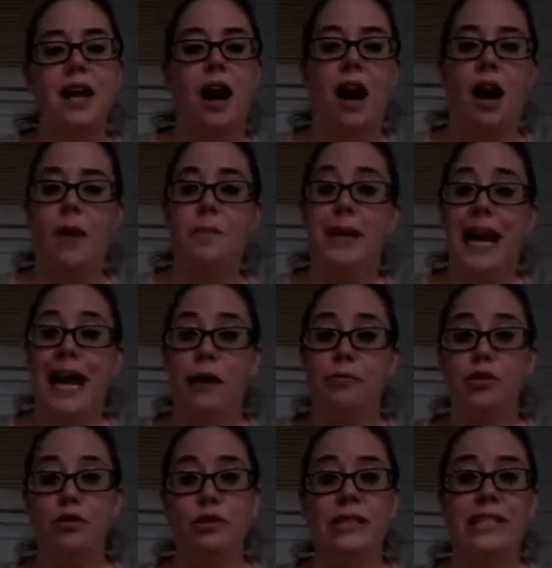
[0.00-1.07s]
But
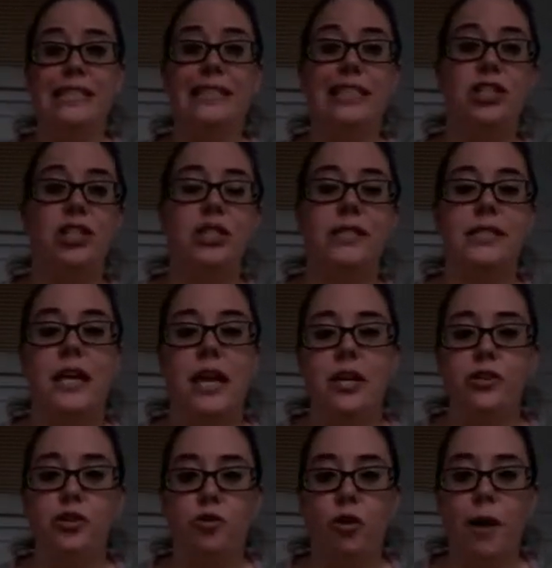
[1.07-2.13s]
absolutely delicious.
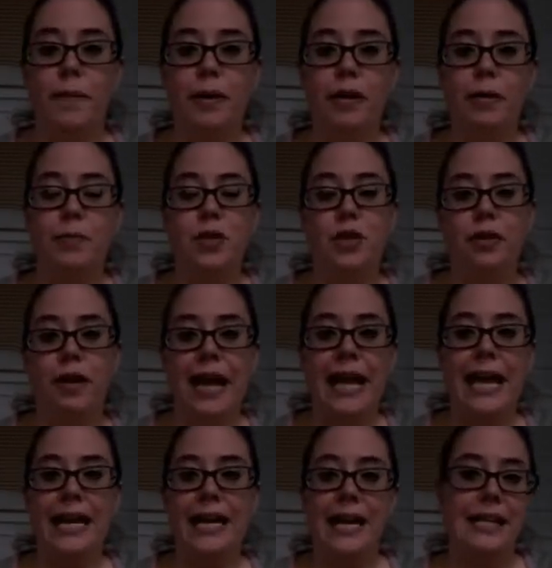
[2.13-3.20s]
Strawberry
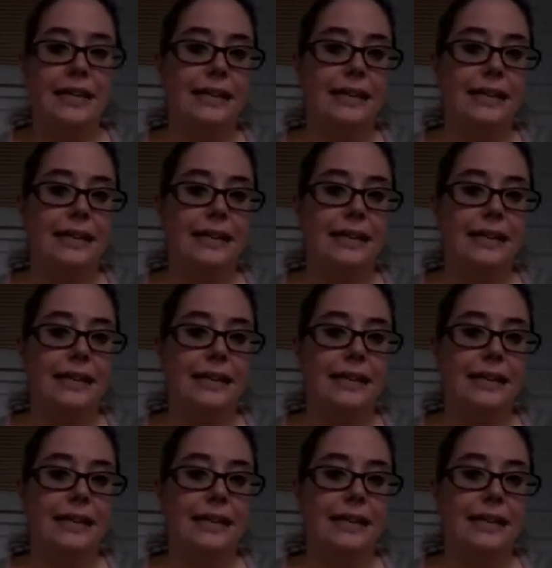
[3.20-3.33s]
puree,